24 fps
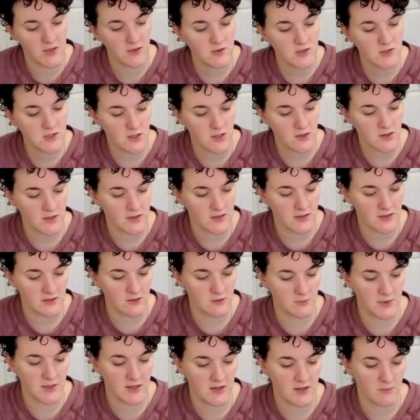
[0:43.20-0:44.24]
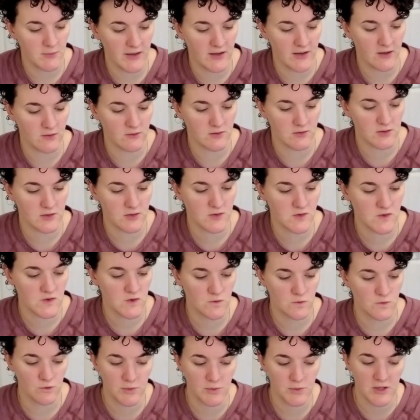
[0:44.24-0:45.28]
you talk a little bit about
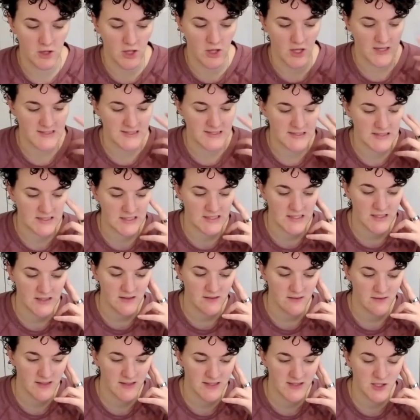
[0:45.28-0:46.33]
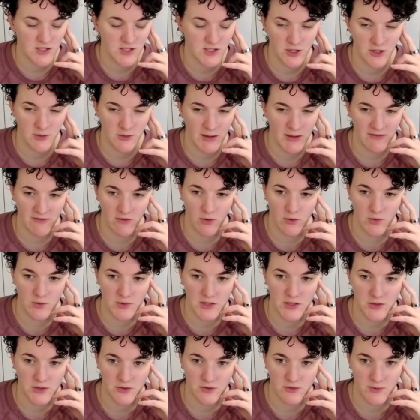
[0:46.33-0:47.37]
scrupulosity? It's a term I've
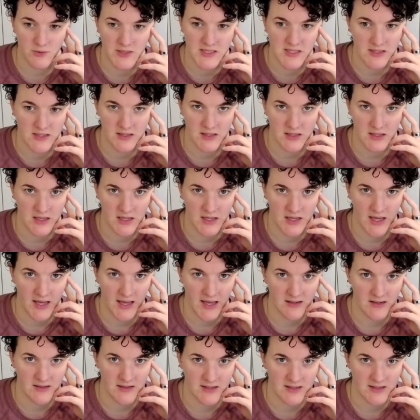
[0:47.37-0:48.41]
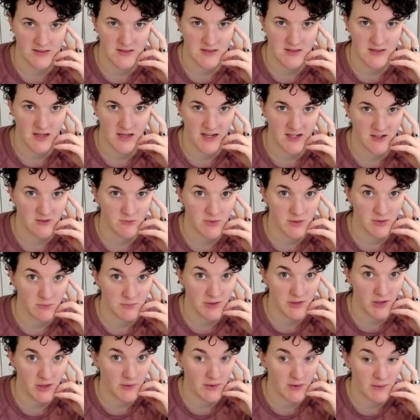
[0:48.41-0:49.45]
only learned recently, and it's kind of been
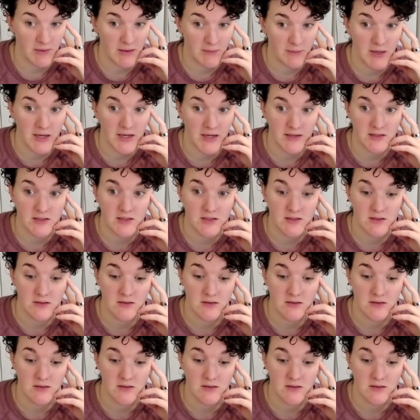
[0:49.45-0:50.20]
blowing my mind.